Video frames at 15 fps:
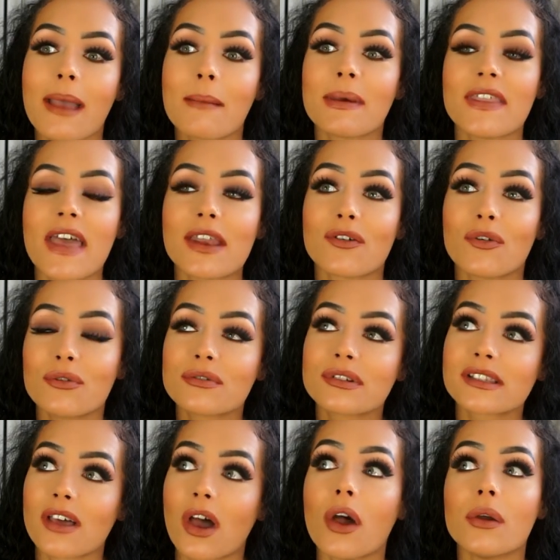But then
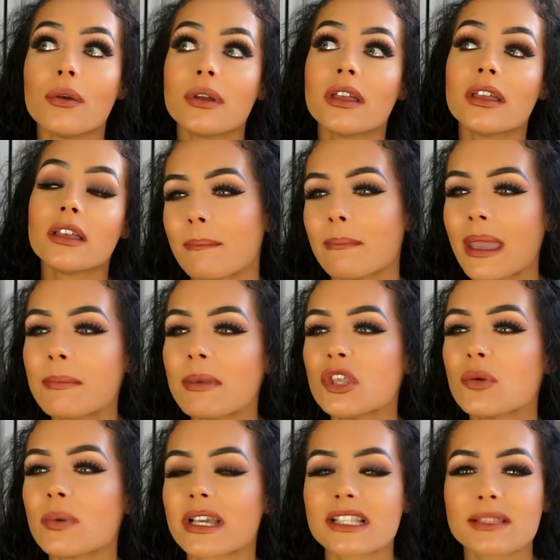also, maybe
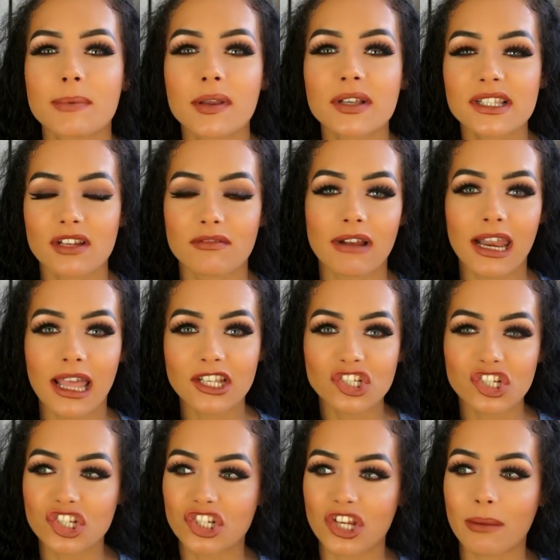you experienced a
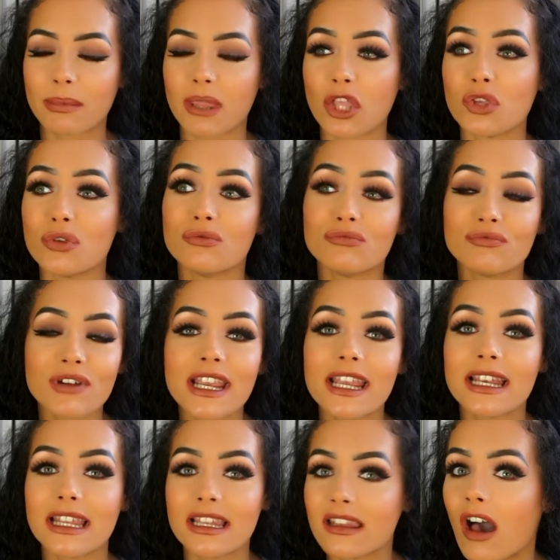relationship that you
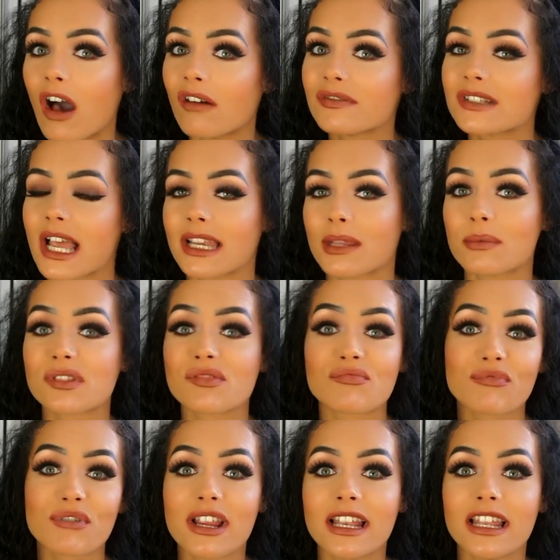really loved and it was
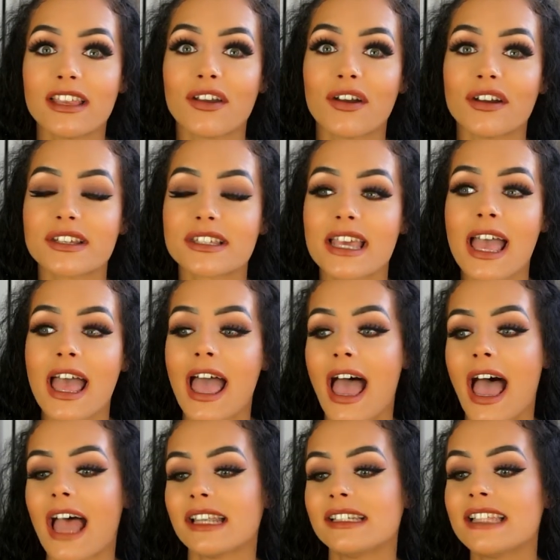really good.
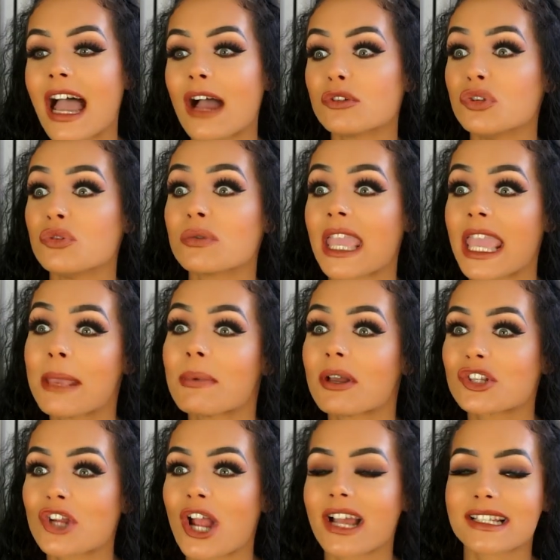And now you keep
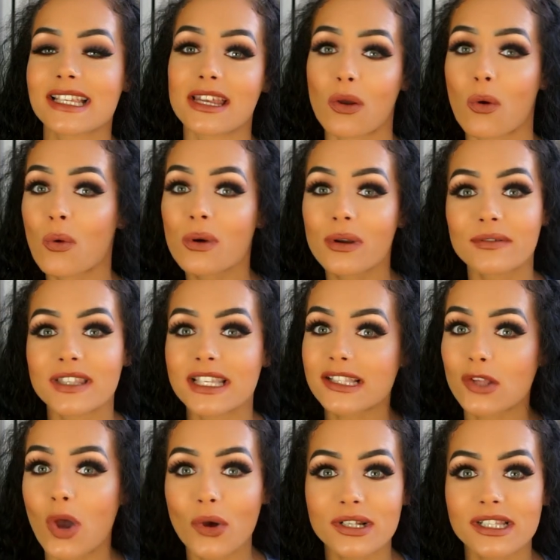attracting all of these
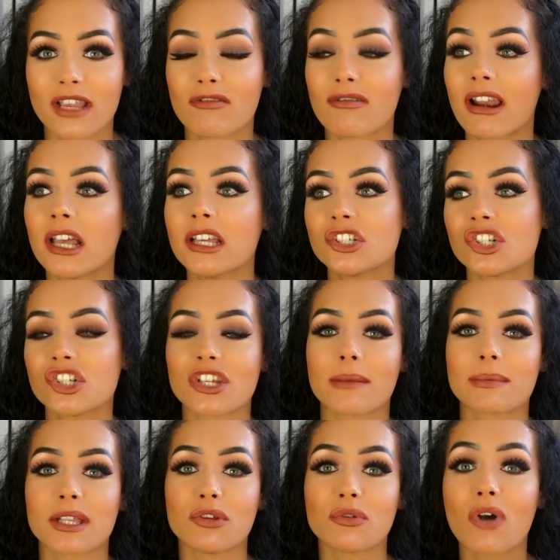toxic
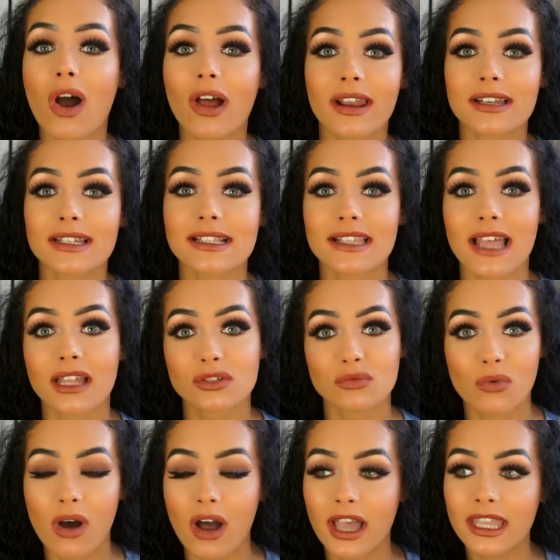relationships and you can't understand
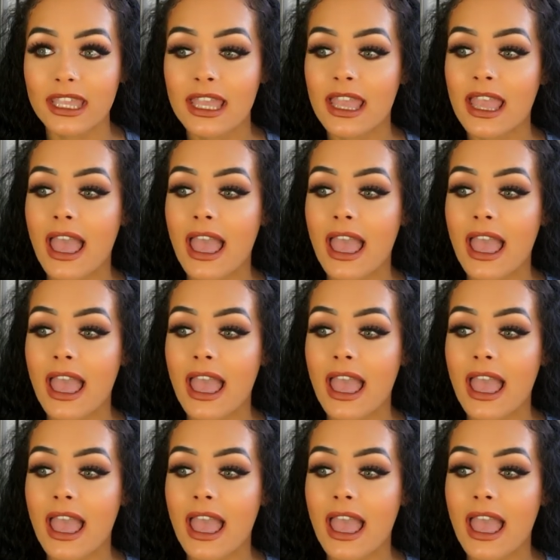why.